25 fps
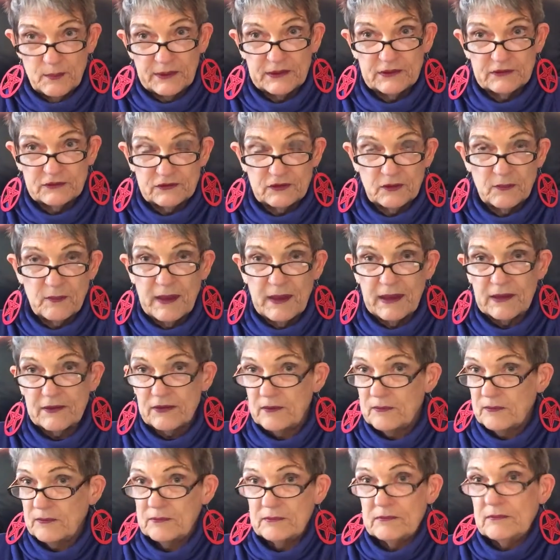but to make
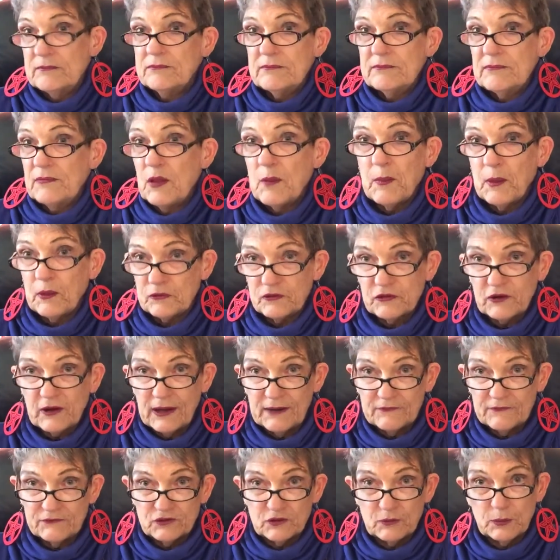them the most
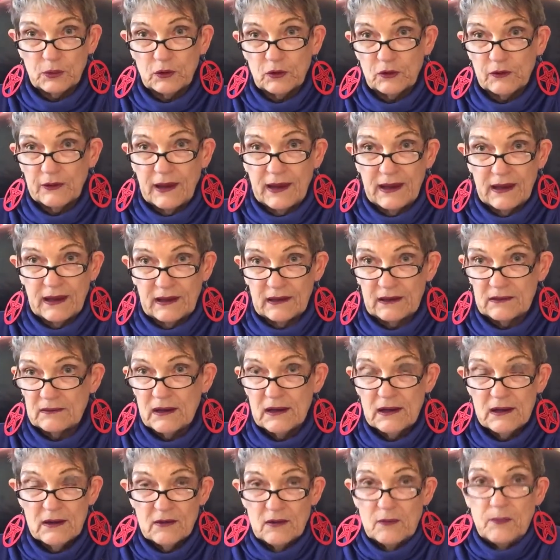comfortable and
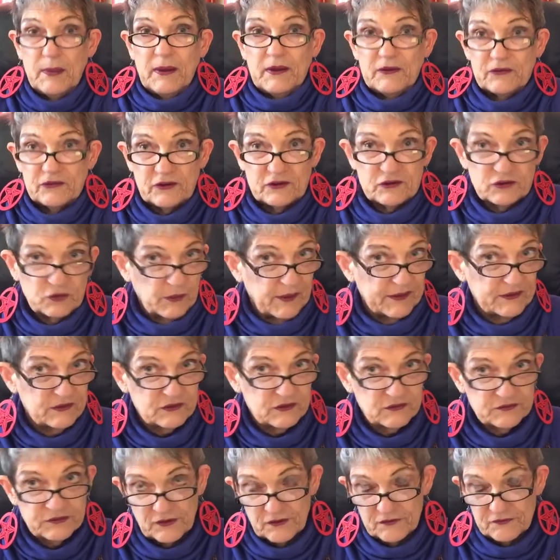the best
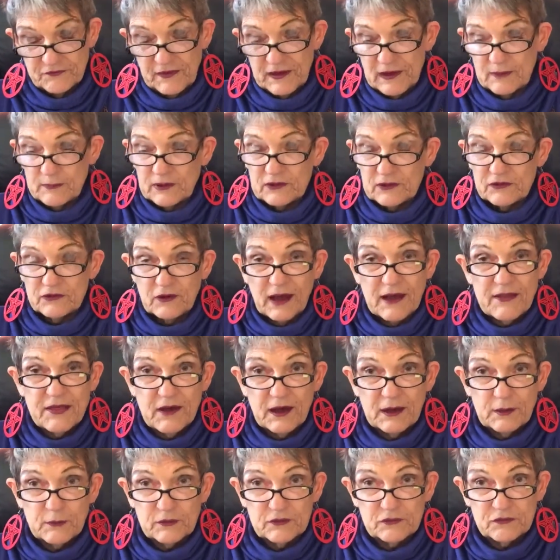situation for the family. So I
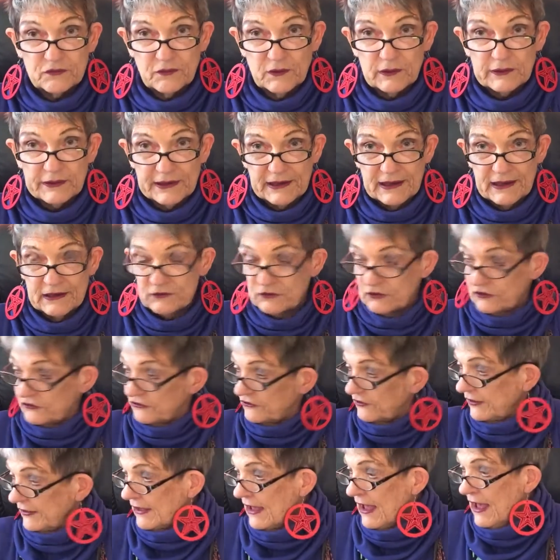thought it was really
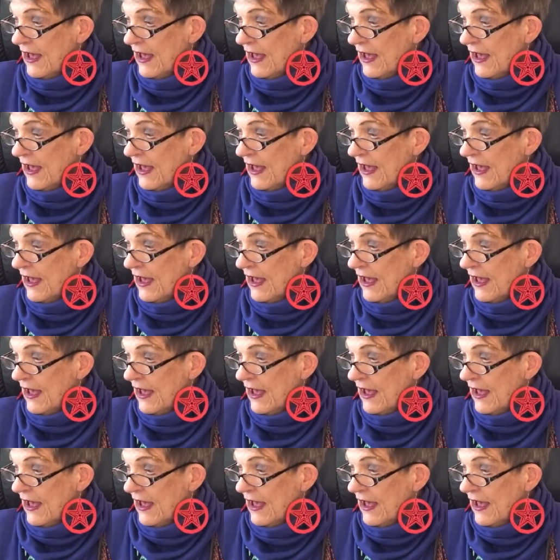interesting.